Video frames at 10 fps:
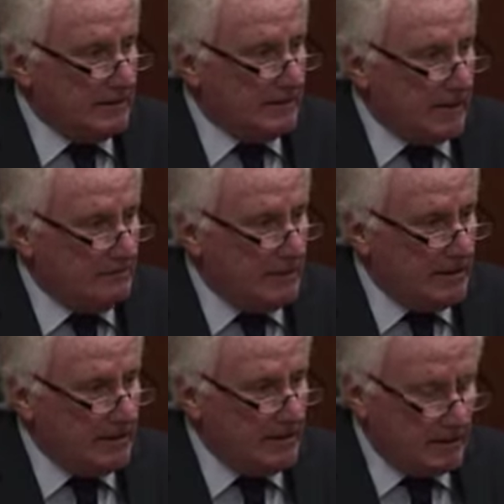That
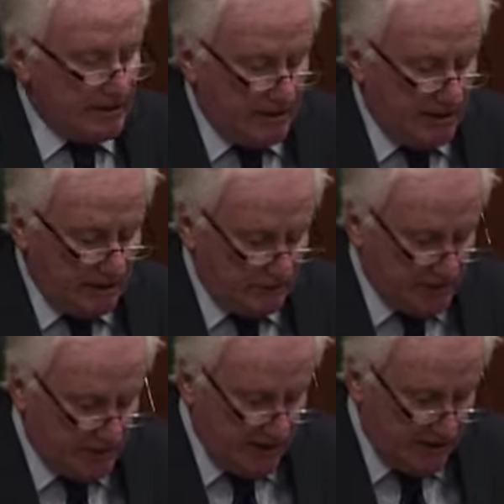period, it
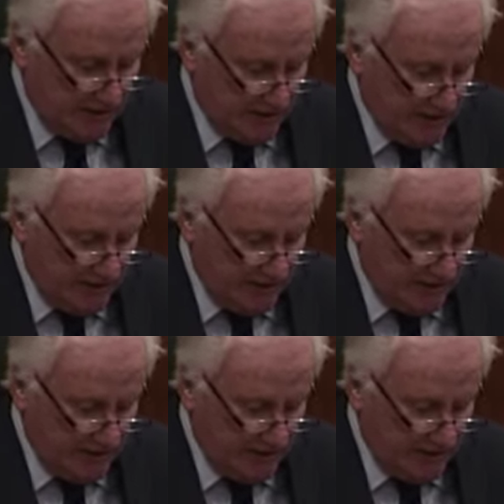was said,